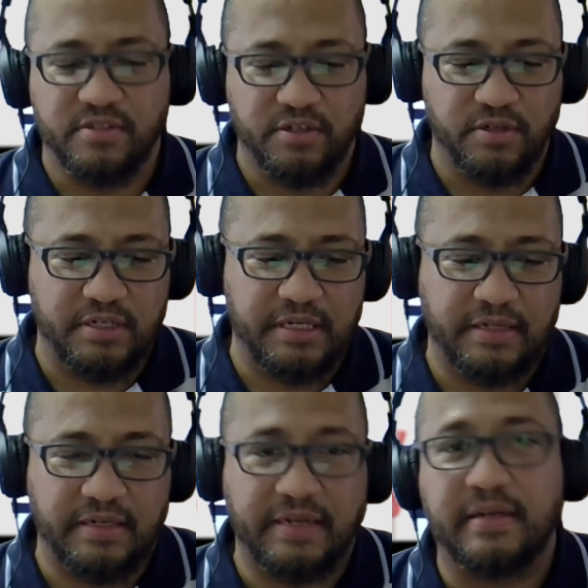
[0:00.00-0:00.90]
you're looking
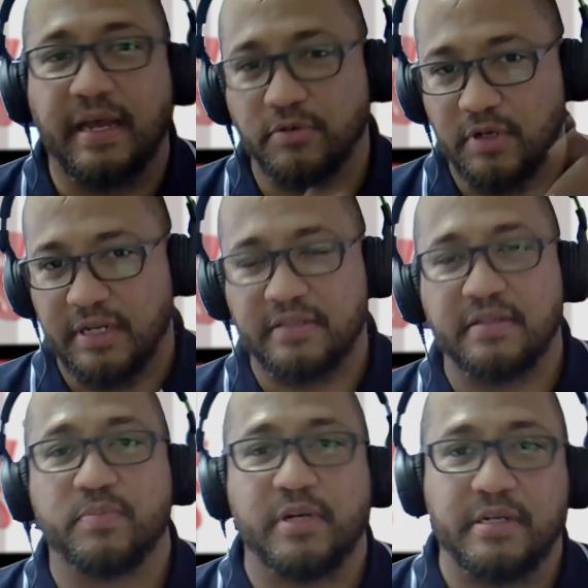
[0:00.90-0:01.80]
at like cloud
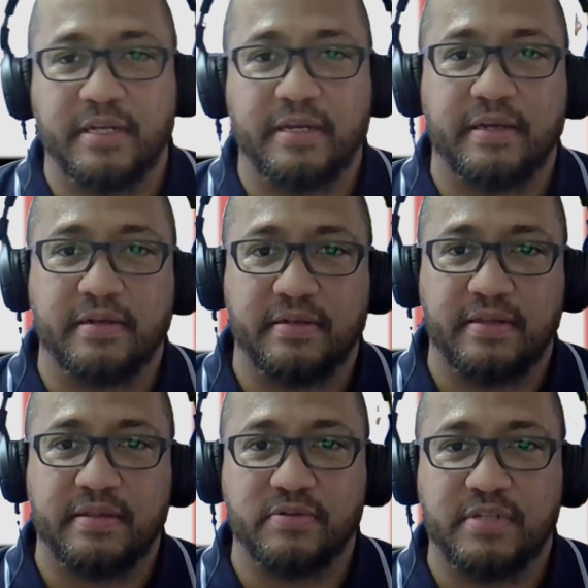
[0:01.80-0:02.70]
connected printing
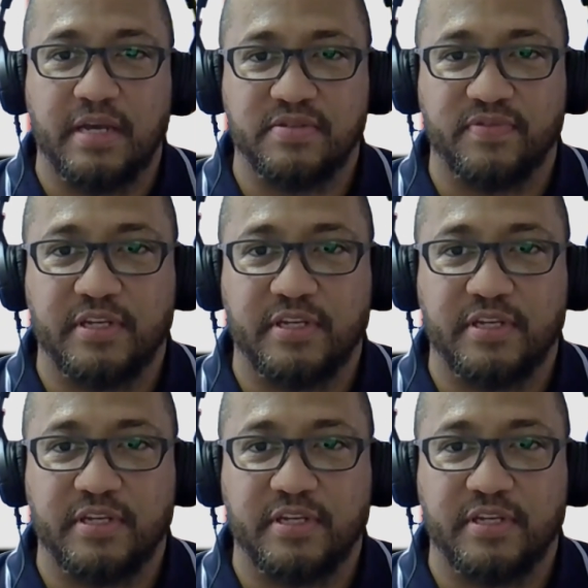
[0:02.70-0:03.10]
and those kinds.